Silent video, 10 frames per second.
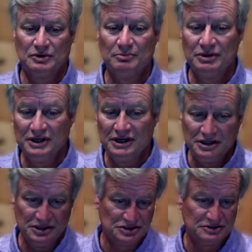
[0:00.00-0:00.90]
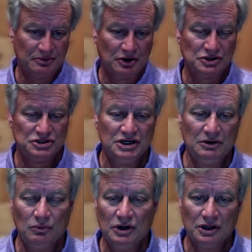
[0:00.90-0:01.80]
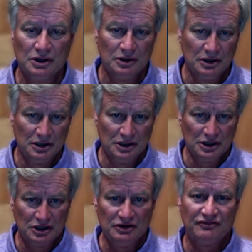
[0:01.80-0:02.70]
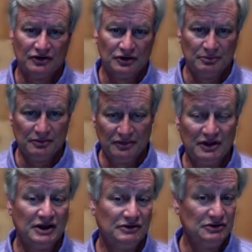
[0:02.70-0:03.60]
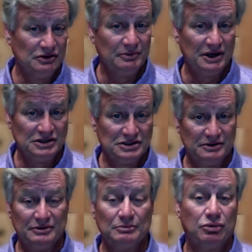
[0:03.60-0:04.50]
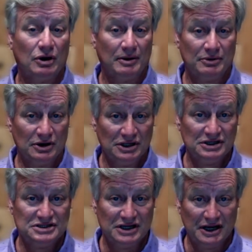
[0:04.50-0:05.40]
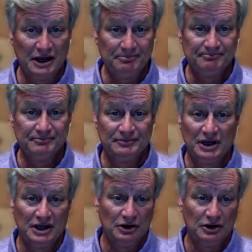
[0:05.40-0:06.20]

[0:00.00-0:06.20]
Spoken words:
completed, Smartsheet will confirm that the domains have been properly set up and